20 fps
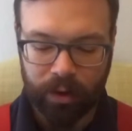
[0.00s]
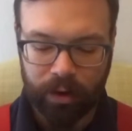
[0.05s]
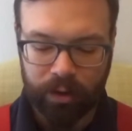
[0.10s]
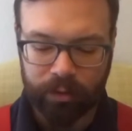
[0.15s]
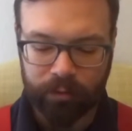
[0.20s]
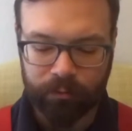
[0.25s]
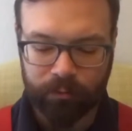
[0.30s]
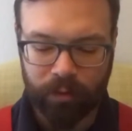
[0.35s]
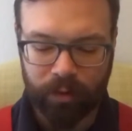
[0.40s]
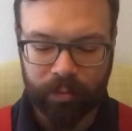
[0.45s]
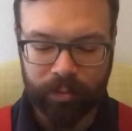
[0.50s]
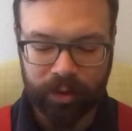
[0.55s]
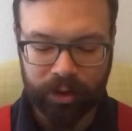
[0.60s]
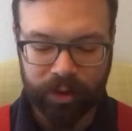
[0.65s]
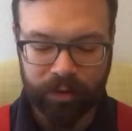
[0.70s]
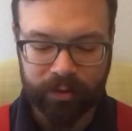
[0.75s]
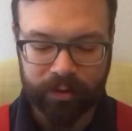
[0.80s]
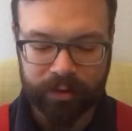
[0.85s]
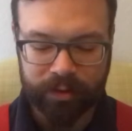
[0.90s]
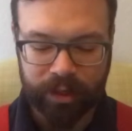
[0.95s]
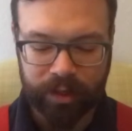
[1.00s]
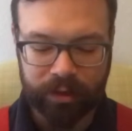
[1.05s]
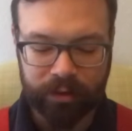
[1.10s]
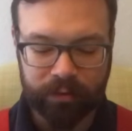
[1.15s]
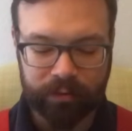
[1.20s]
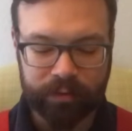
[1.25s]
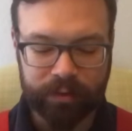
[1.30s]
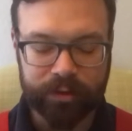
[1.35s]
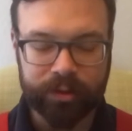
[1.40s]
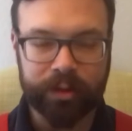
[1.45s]
The formula in the title
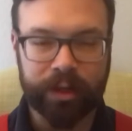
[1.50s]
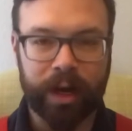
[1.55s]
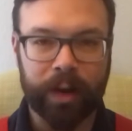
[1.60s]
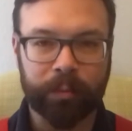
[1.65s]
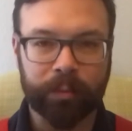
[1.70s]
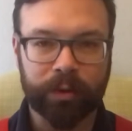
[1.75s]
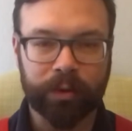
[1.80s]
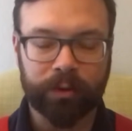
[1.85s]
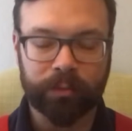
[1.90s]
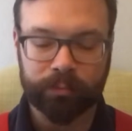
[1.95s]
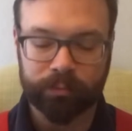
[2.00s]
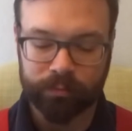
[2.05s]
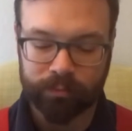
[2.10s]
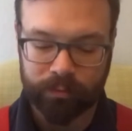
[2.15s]
of this chapter